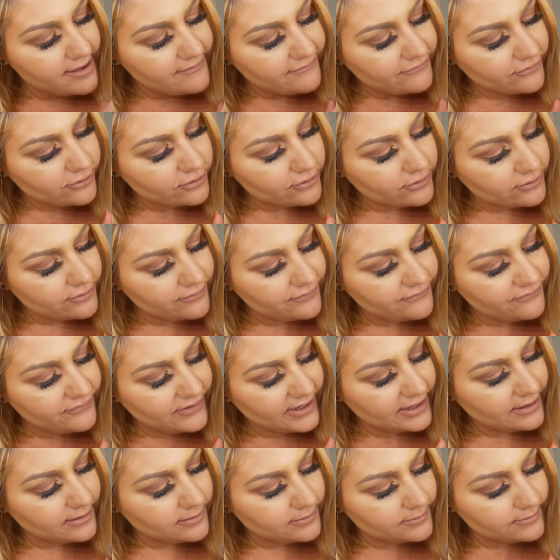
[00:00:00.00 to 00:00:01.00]
for
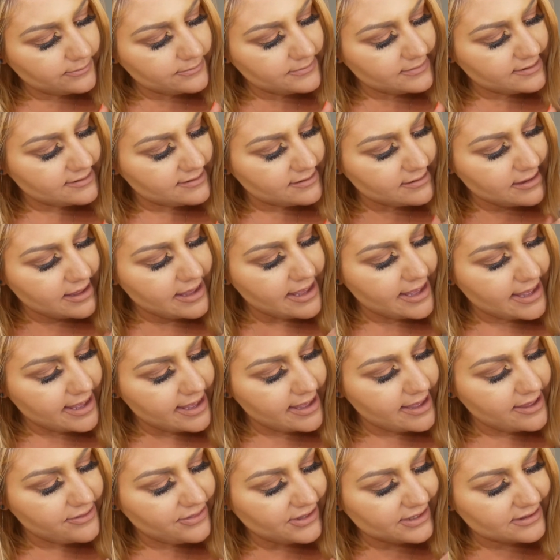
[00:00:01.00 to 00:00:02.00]
films
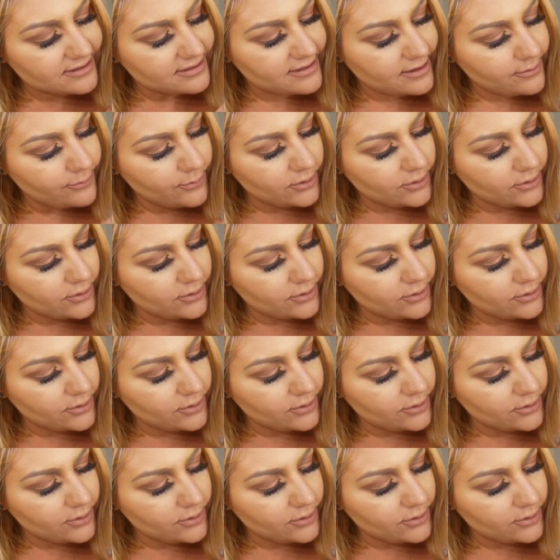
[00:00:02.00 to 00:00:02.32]
that they